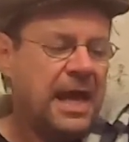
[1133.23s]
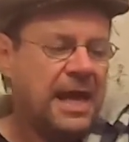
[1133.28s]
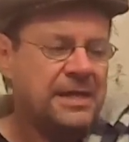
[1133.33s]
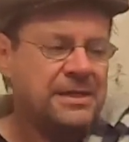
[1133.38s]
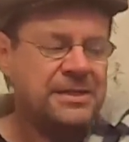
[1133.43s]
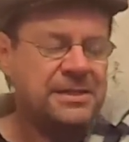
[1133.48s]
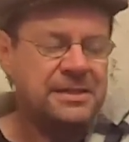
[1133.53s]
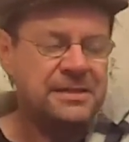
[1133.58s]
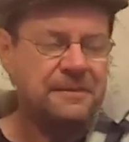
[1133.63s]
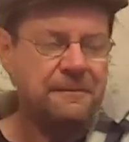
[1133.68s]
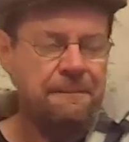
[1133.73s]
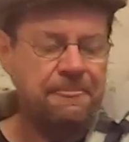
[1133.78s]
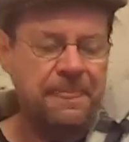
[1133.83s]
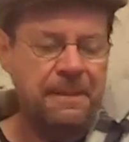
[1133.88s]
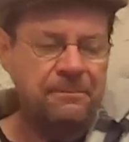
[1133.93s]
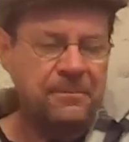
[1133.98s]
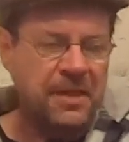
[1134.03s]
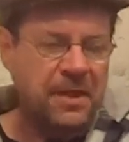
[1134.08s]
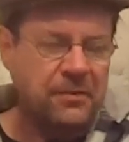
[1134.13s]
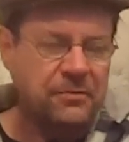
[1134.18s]
And
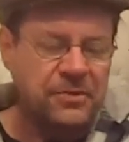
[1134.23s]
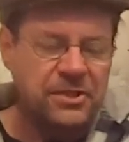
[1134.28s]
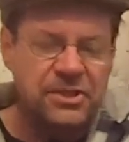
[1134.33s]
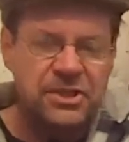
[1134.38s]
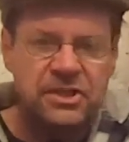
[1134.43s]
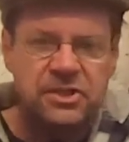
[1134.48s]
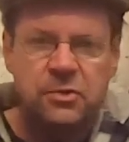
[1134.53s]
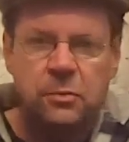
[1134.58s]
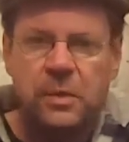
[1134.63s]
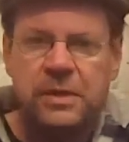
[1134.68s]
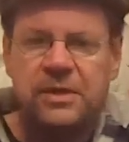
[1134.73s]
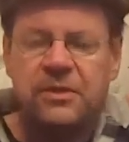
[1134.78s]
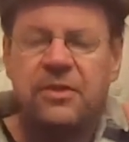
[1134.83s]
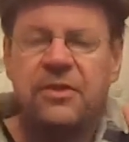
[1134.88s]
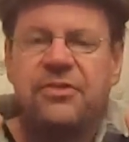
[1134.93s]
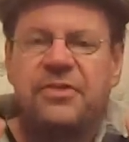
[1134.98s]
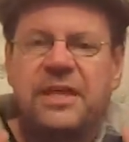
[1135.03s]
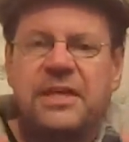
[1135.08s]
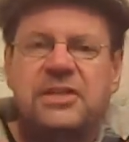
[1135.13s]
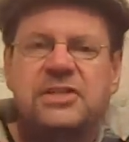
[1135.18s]
this is the one of
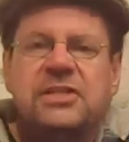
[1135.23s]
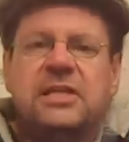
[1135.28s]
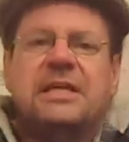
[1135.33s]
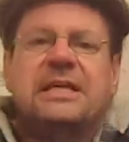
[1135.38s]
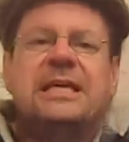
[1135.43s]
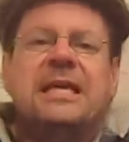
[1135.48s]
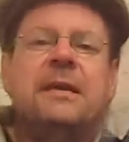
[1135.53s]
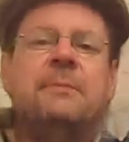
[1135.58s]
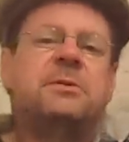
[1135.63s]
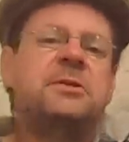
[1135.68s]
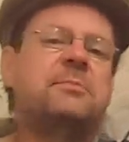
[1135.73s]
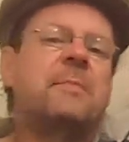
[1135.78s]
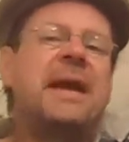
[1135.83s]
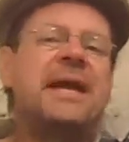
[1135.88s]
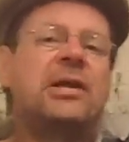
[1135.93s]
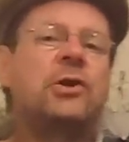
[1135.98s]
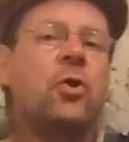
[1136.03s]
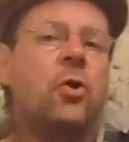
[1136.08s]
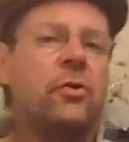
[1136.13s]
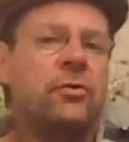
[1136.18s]
the things that keeps
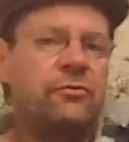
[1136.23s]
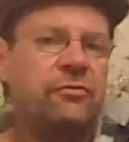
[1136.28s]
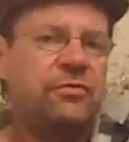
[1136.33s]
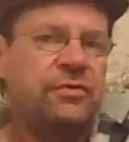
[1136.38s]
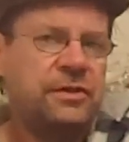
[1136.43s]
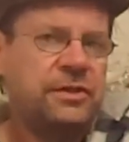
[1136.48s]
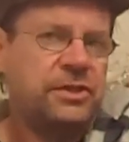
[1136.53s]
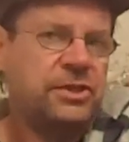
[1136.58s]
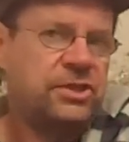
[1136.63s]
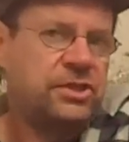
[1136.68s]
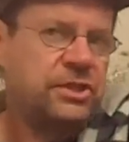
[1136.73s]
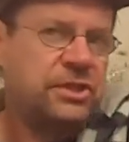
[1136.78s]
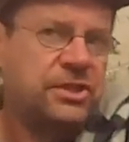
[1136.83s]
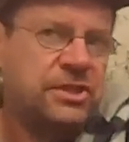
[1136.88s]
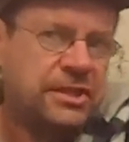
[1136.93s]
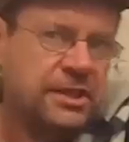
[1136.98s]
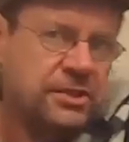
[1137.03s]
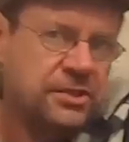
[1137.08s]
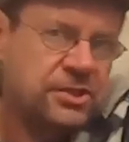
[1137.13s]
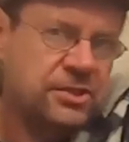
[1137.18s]
my confidence in
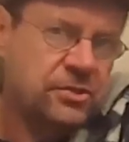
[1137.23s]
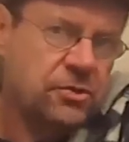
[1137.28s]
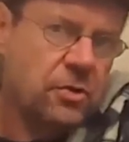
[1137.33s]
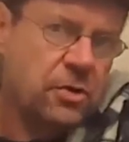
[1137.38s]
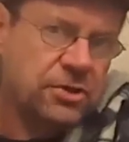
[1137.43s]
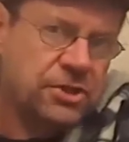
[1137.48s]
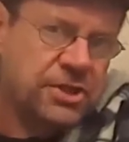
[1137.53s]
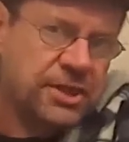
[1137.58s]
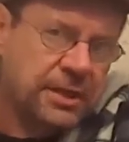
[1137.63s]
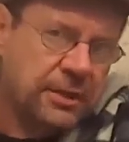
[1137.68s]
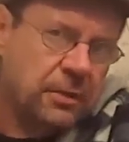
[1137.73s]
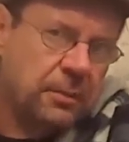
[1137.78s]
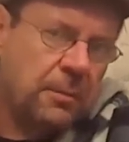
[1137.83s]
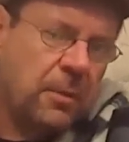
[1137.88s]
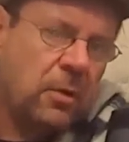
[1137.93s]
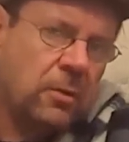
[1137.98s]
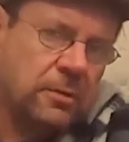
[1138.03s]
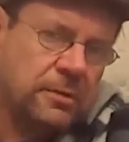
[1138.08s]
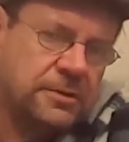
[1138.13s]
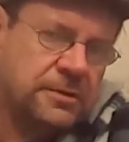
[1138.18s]
Scotch single
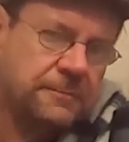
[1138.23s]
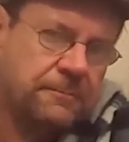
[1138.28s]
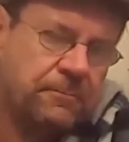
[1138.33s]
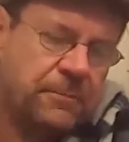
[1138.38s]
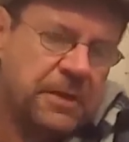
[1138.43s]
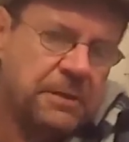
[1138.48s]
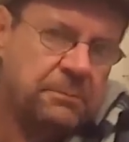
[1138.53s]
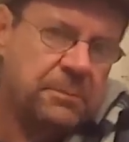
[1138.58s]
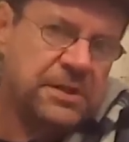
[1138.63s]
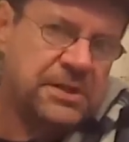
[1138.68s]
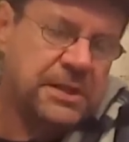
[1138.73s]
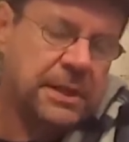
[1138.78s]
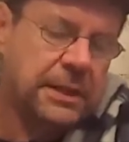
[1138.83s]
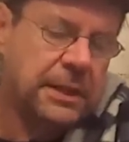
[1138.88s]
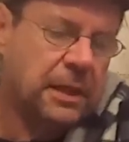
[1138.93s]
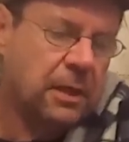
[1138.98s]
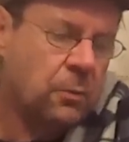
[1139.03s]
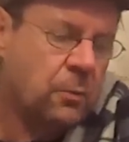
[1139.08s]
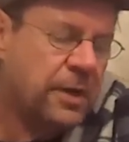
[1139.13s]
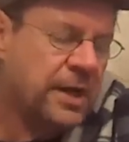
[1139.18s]
malt in
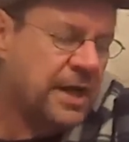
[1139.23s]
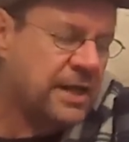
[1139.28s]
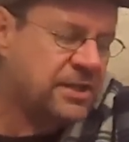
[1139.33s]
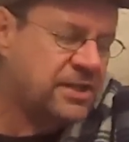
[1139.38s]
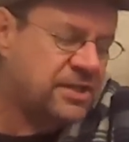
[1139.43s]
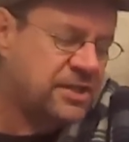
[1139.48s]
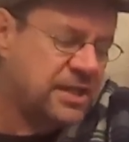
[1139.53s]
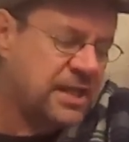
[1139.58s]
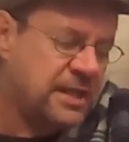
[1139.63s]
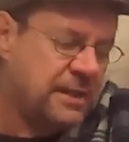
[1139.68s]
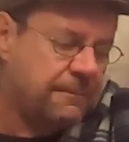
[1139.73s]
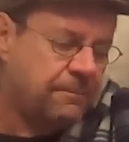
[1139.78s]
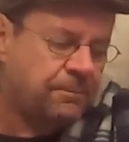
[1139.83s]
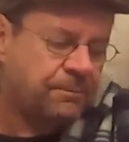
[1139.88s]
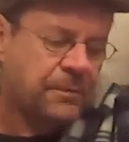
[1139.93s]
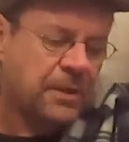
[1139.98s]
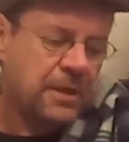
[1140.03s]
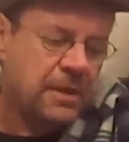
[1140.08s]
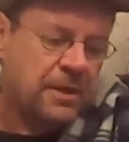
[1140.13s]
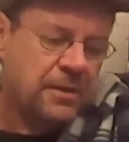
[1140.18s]
particular. When I see
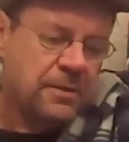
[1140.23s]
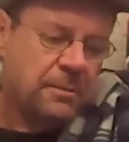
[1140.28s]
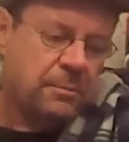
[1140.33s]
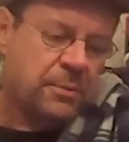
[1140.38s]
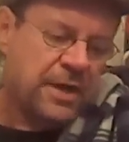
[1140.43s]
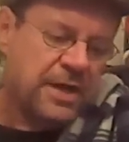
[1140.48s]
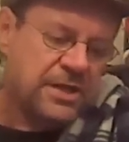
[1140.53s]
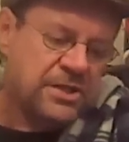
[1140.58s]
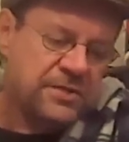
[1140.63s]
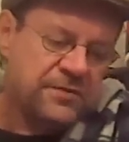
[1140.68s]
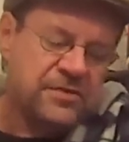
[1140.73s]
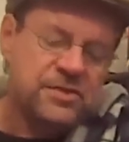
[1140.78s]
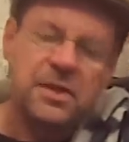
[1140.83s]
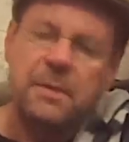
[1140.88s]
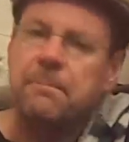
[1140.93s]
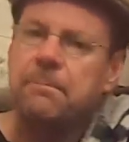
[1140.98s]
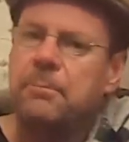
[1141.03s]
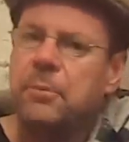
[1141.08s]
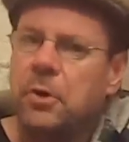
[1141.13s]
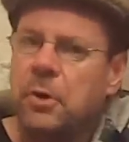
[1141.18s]
the price of
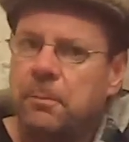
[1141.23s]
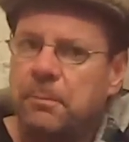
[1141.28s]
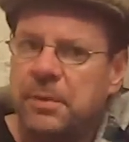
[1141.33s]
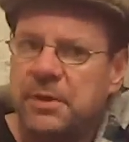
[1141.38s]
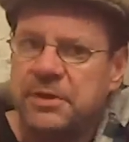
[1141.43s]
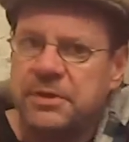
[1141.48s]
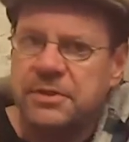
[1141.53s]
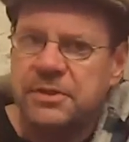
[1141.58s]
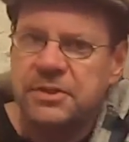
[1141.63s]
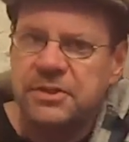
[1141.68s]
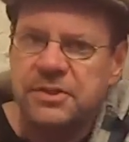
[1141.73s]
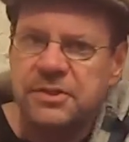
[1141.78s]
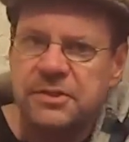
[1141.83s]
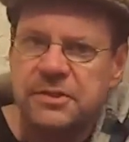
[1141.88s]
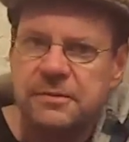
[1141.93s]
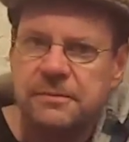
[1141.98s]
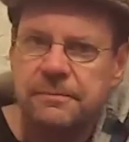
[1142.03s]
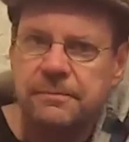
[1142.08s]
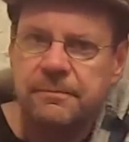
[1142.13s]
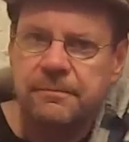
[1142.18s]
some
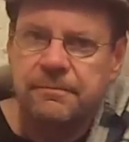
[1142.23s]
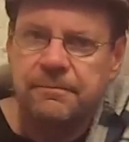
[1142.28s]
bourbons,